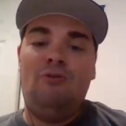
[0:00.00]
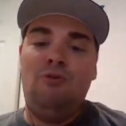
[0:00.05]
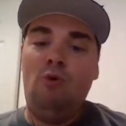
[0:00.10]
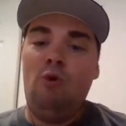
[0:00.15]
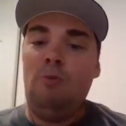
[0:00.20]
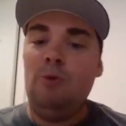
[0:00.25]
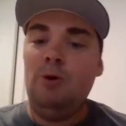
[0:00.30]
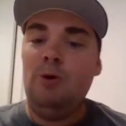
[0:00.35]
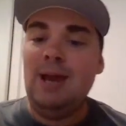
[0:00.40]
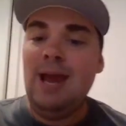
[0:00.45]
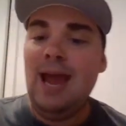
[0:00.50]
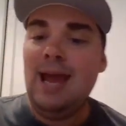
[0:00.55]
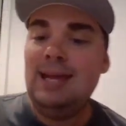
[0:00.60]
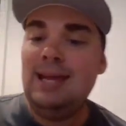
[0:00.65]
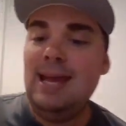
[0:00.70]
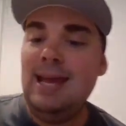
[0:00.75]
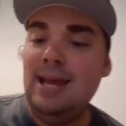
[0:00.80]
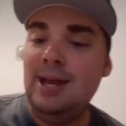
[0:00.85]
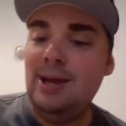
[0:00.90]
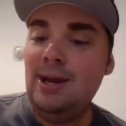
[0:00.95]
former
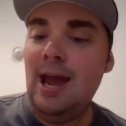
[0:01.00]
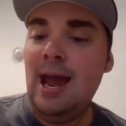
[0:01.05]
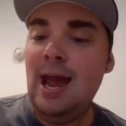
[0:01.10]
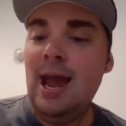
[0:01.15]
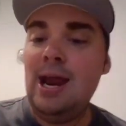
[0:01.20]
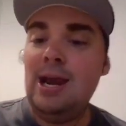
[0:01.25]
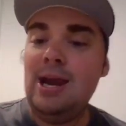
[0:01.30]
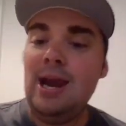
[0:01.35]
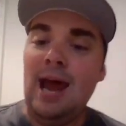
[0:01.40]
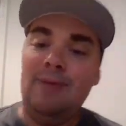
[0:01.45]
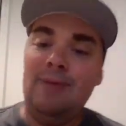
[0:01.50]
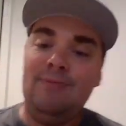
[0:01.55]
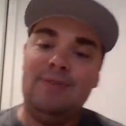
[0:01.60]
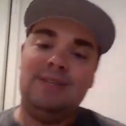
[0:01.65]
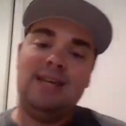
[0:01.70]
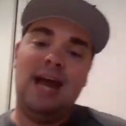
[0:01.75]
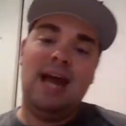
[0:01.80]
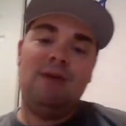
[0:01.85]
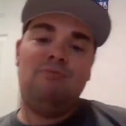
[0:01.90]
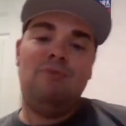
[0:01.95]
Yankee and at
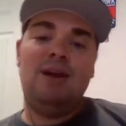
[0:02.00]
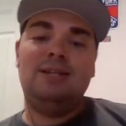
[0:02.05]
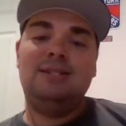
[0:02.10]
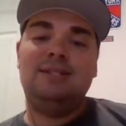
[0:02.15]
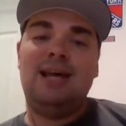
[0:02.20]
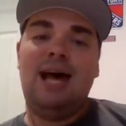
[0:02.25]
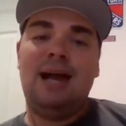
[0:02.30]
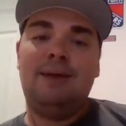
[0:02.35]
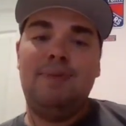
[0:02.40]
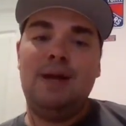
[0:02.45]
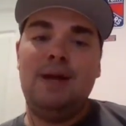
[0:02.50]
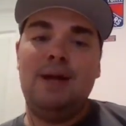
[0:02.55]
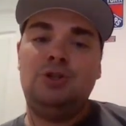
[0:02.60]
the time Red Sox